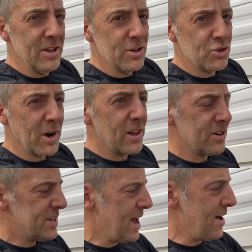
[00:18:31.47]
The
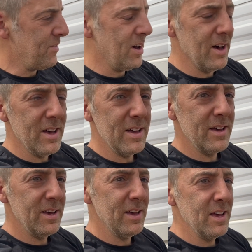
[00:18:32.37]
trailers have a
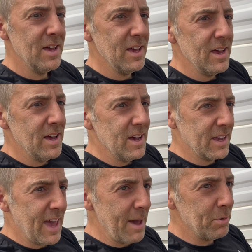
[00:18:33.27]

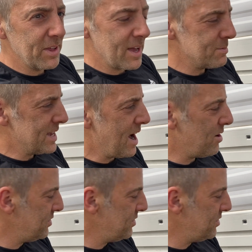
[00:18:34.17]
cable that comes out.